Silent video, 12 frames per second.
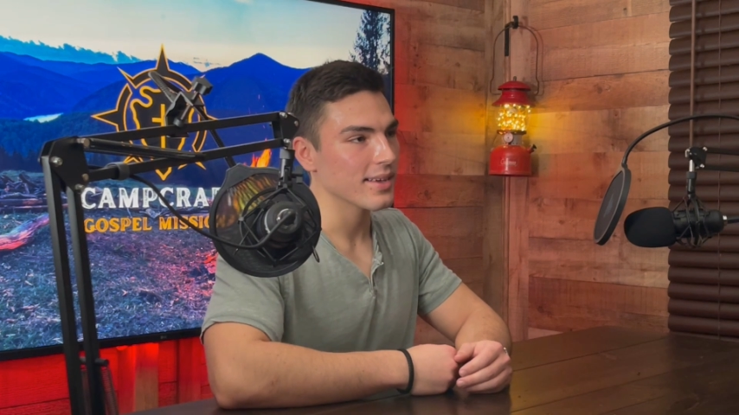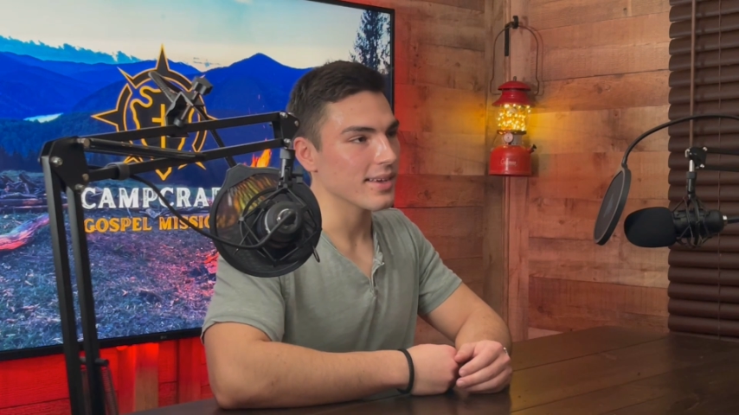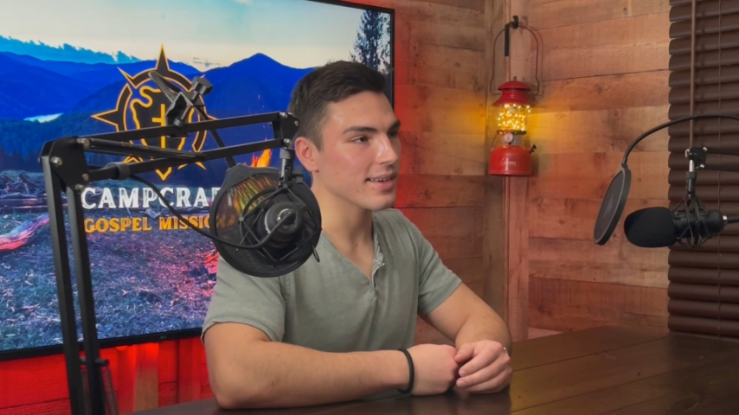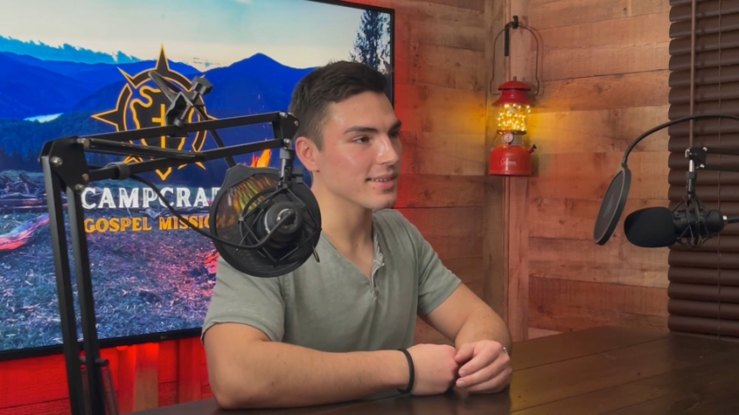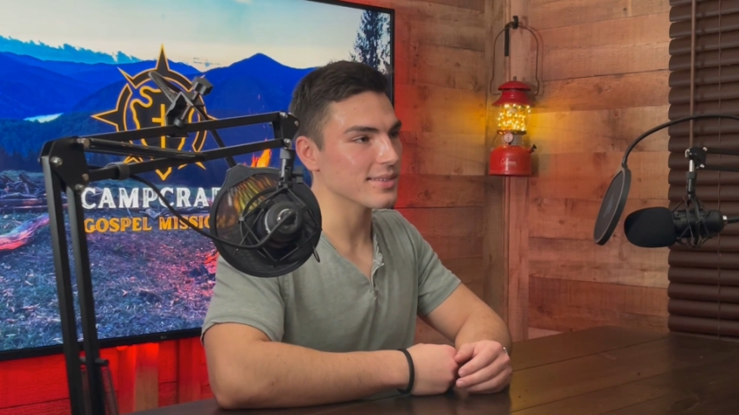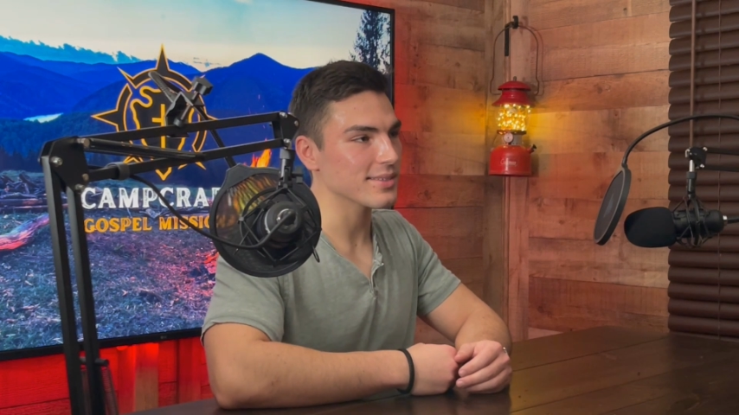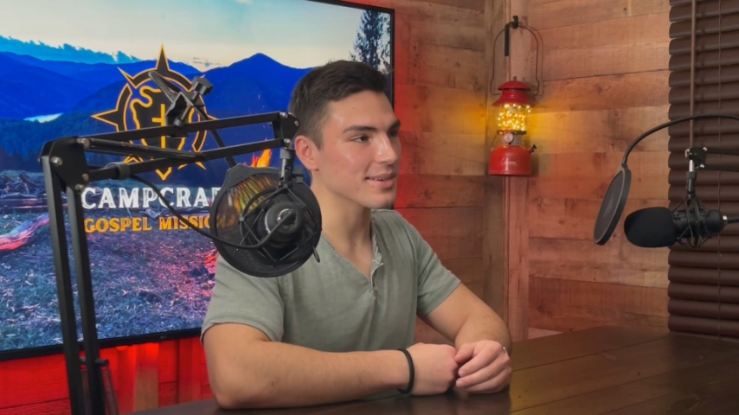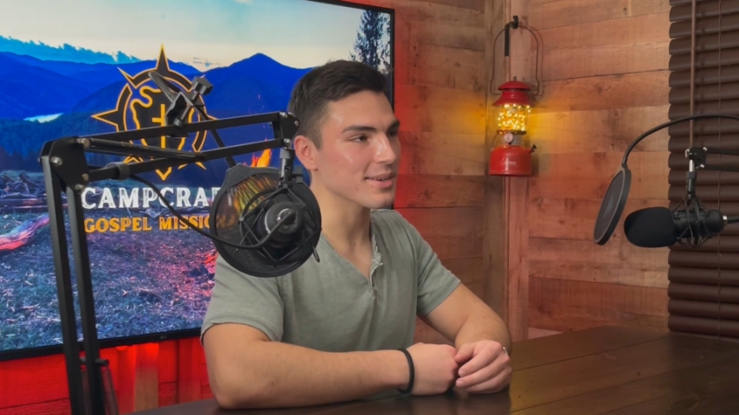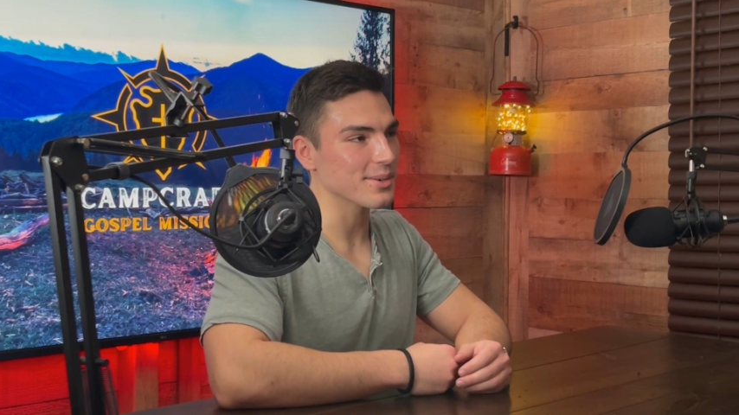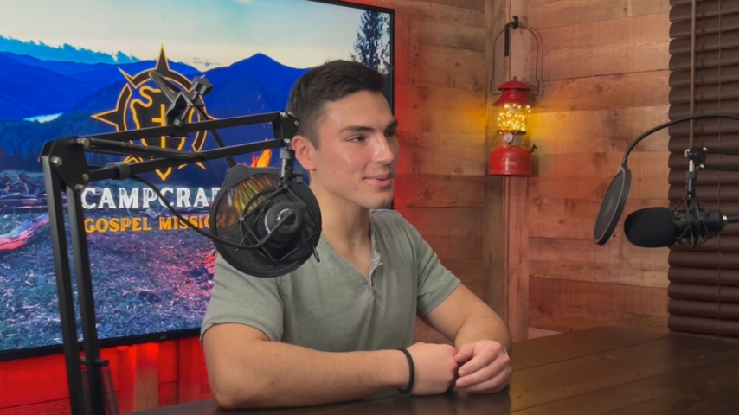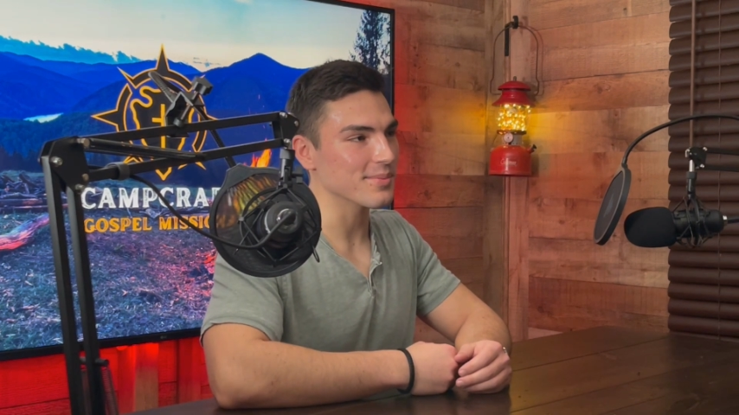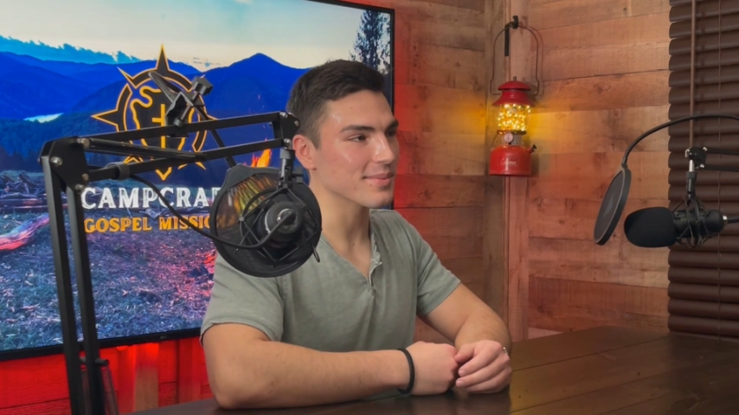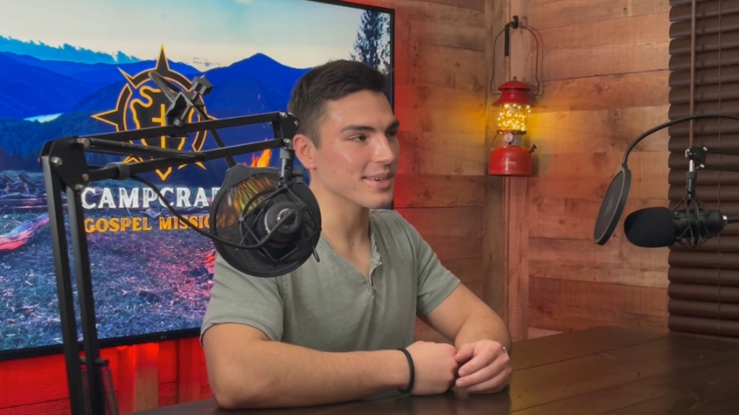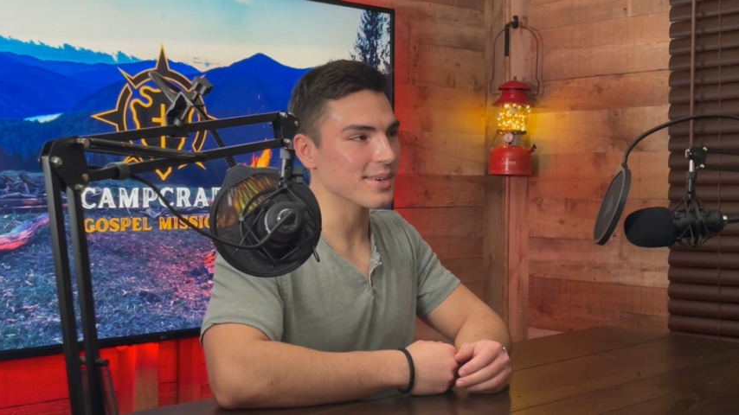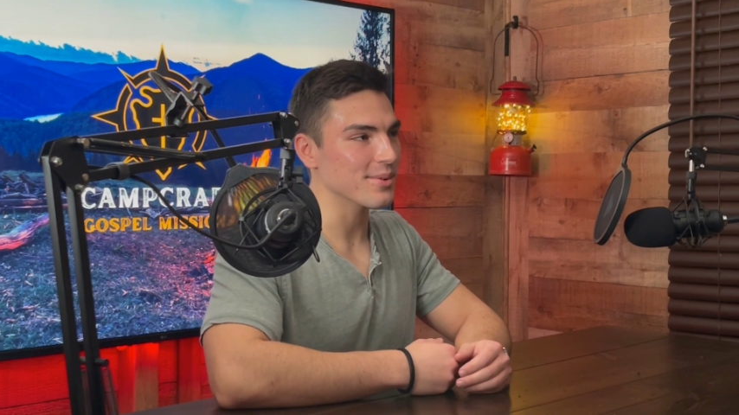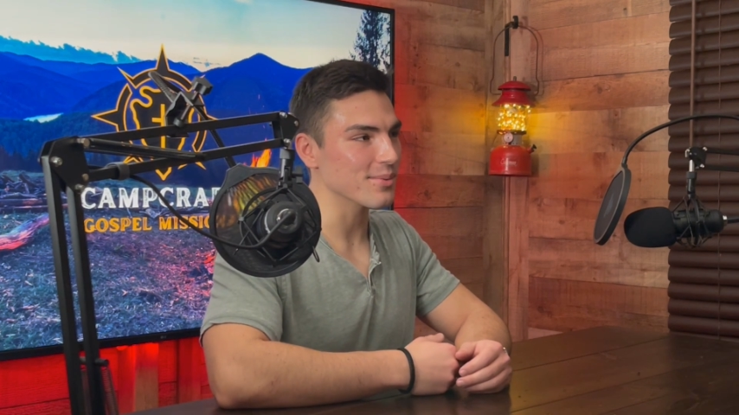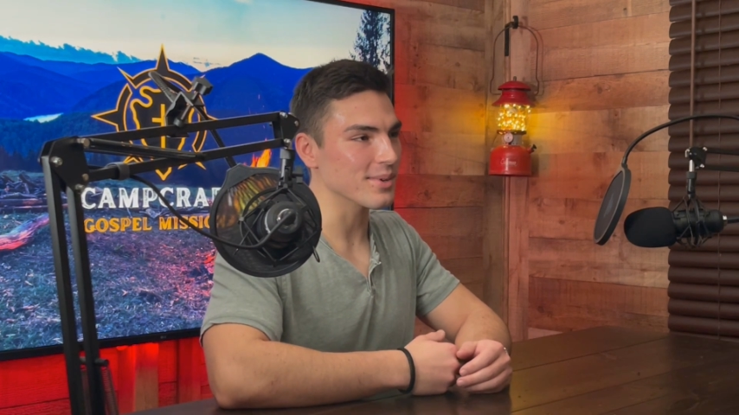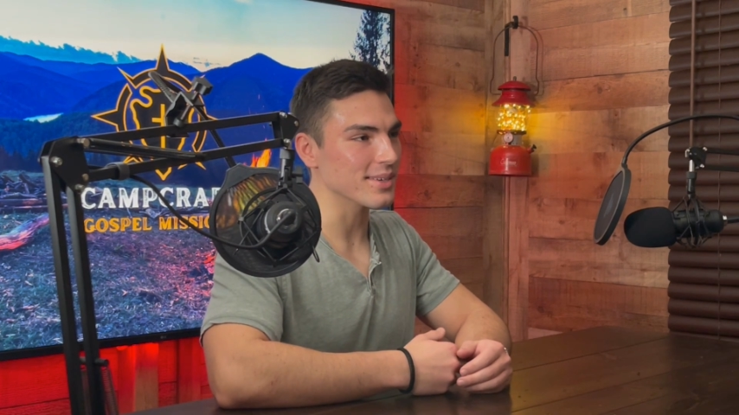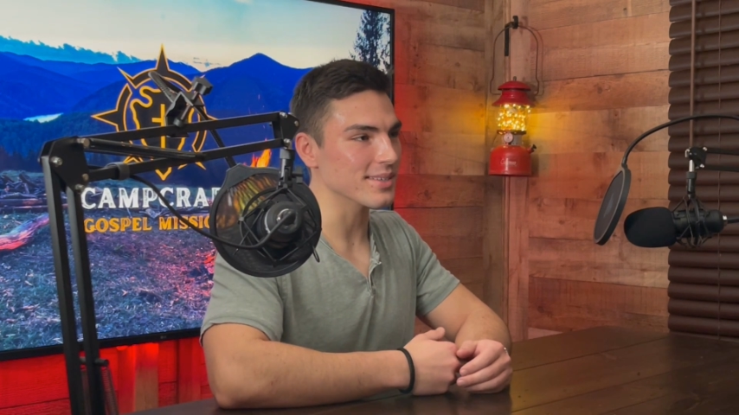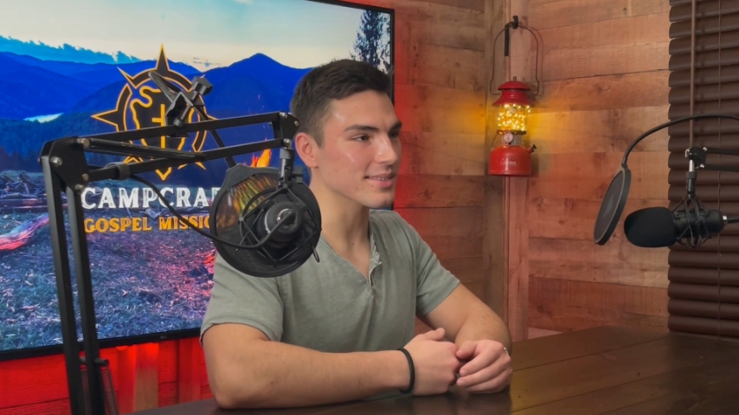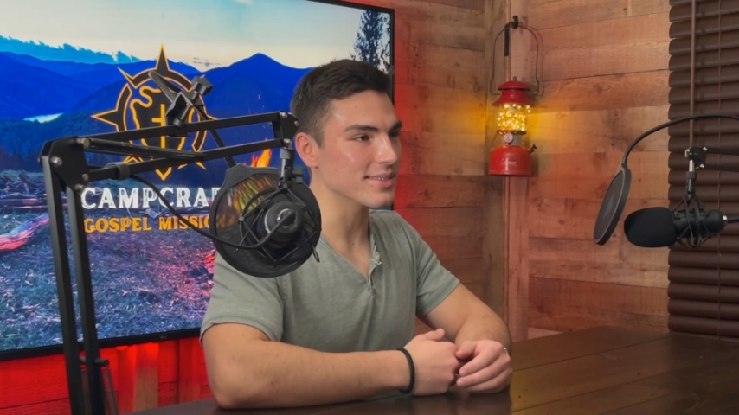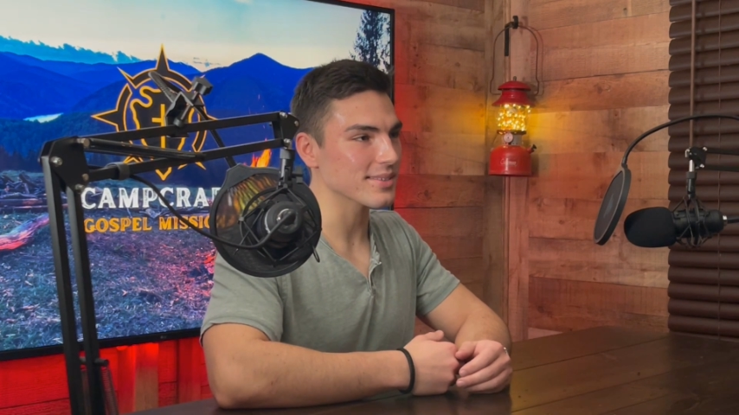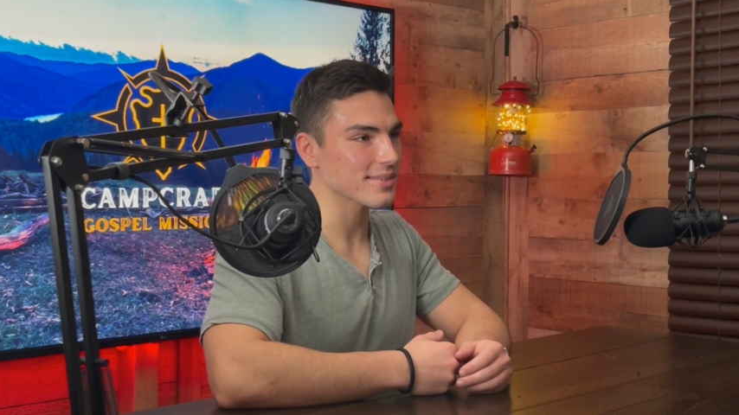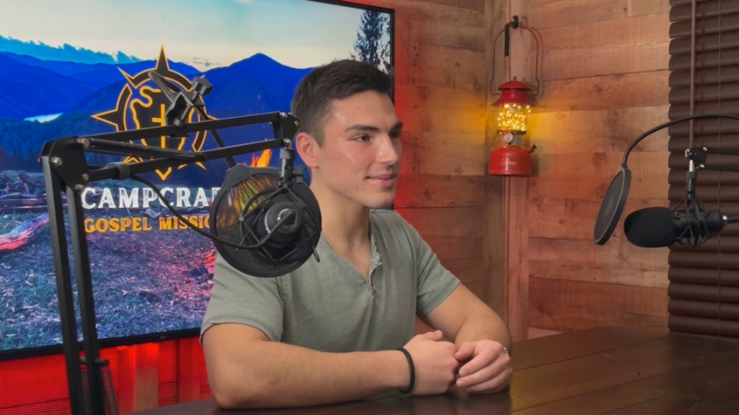And so it
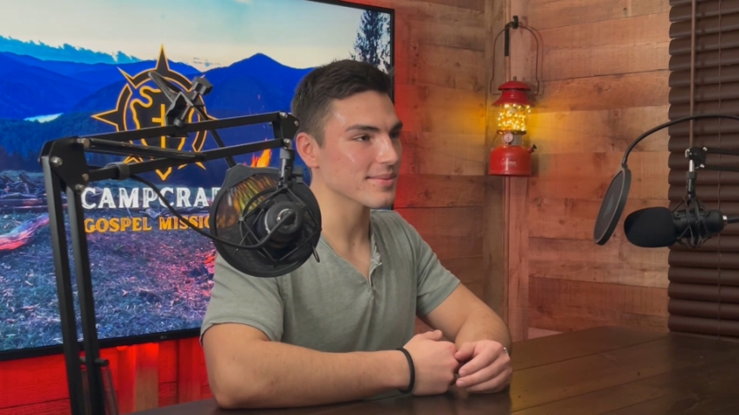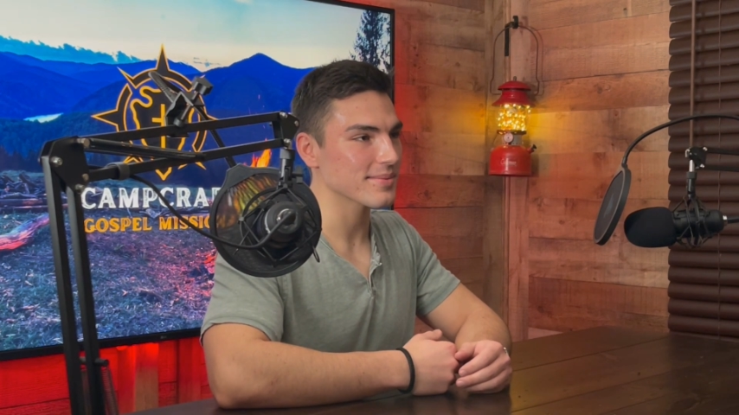was,